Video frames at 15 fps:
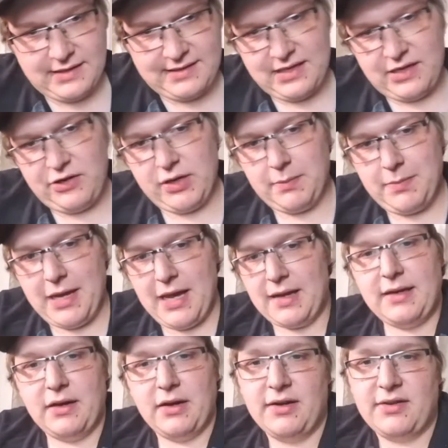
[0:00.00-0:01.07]
Continuing
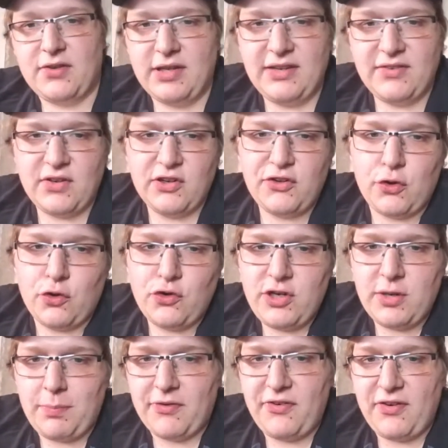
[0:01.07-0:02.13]
back here, so he's an
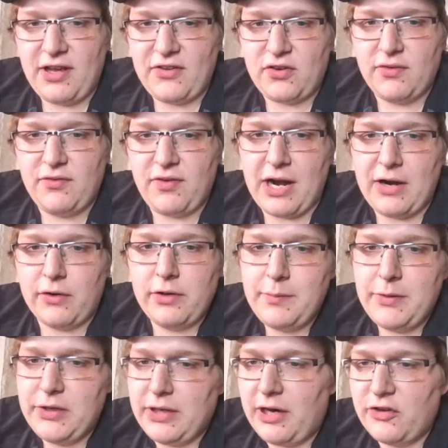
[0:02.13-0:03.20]
associate professor of viral
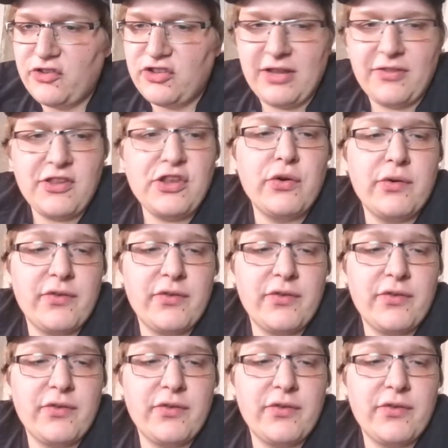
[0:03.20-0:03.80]
immunology at the